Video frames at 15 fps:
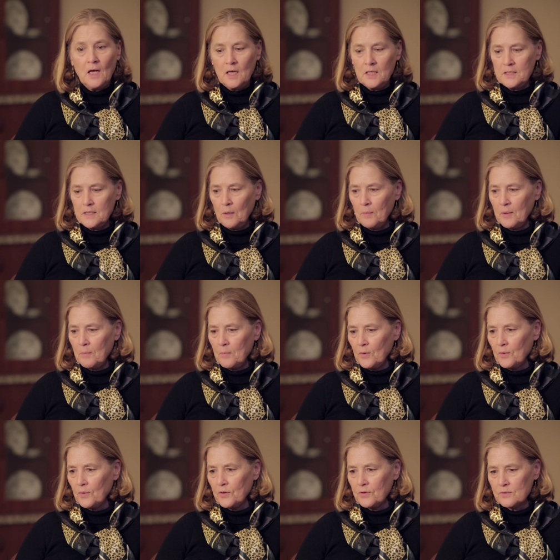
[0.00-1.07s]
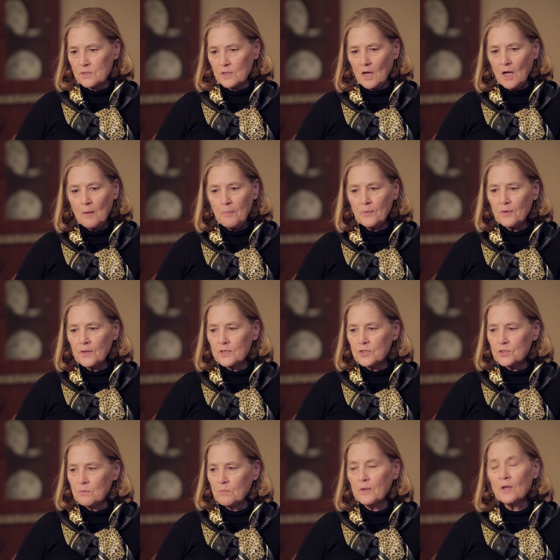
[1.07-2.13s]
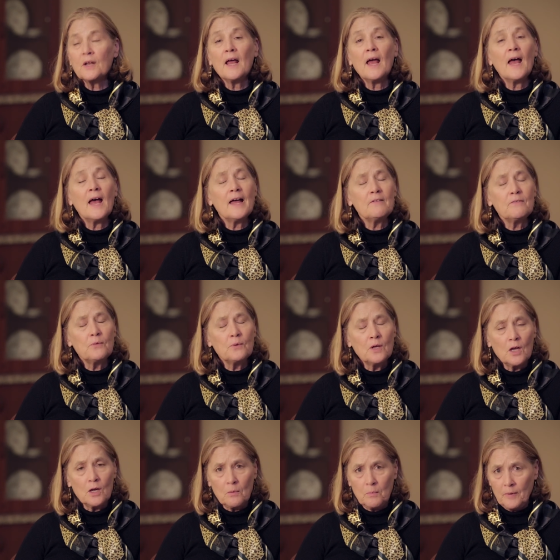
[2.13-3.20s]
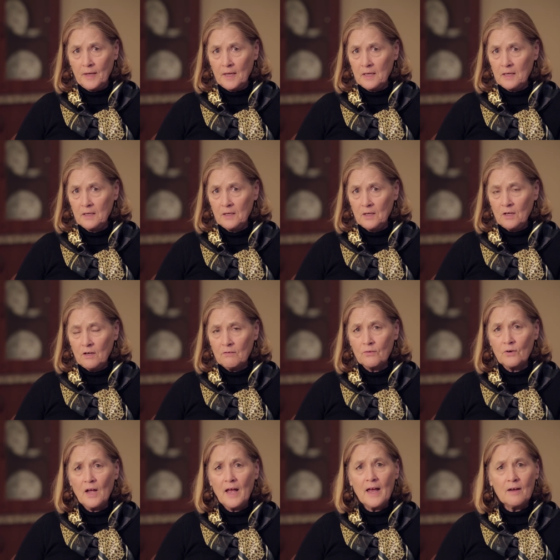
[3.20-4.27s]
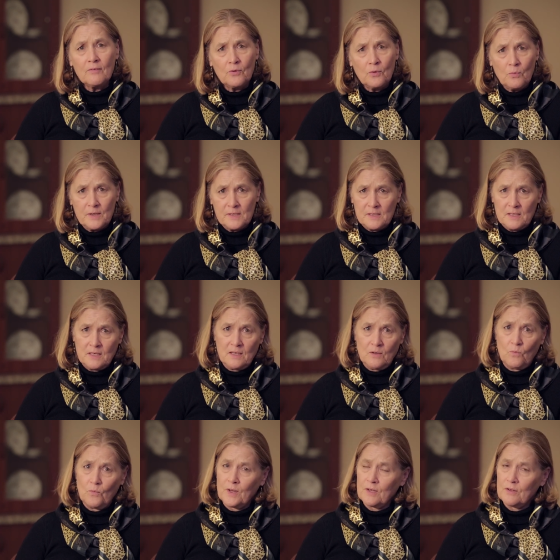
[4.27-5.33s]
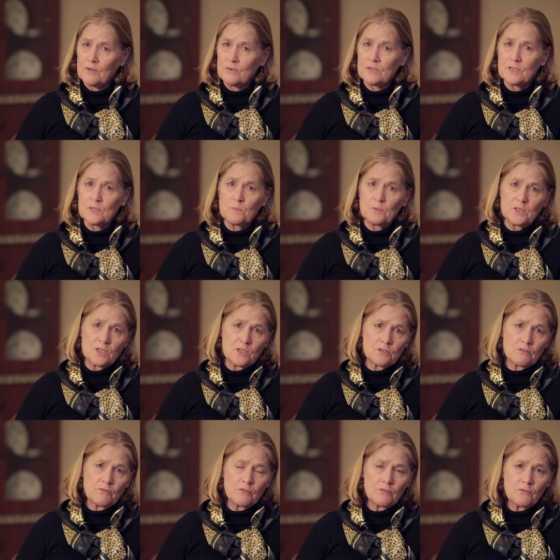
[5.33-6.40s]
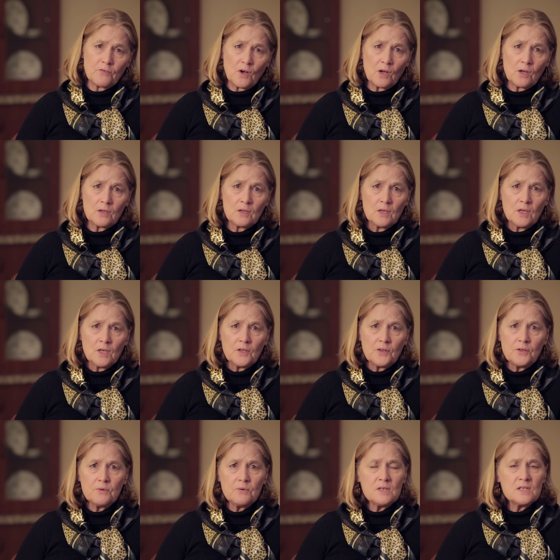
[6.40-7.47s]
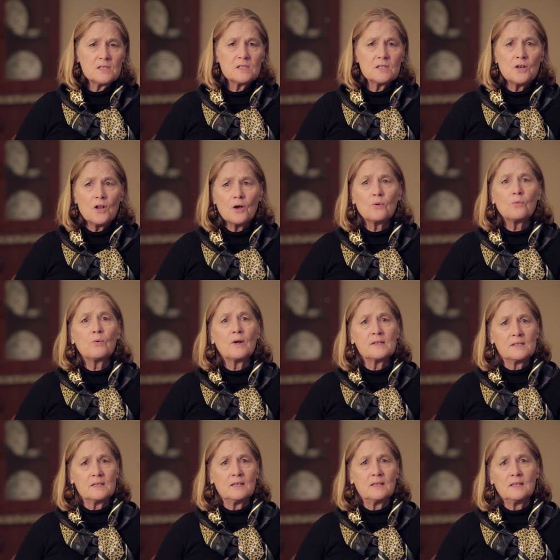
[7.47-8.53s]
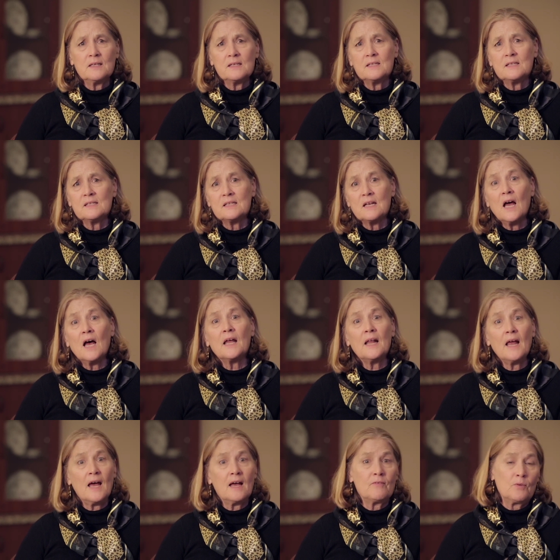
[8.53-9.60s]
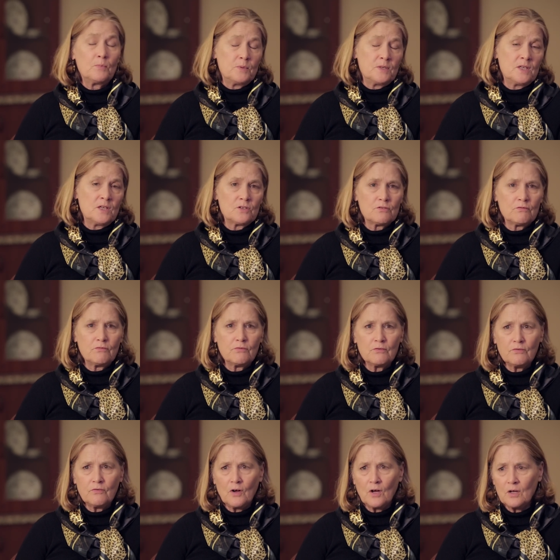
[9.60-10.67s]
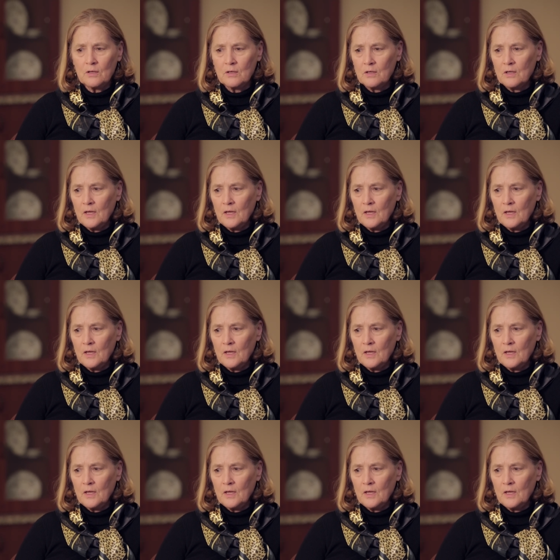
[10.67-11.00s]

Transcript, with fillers: I tell people there's a couple that should be on every care plan for every resident. One of those is potential for fall. There is no resident that does not have a potential for fall.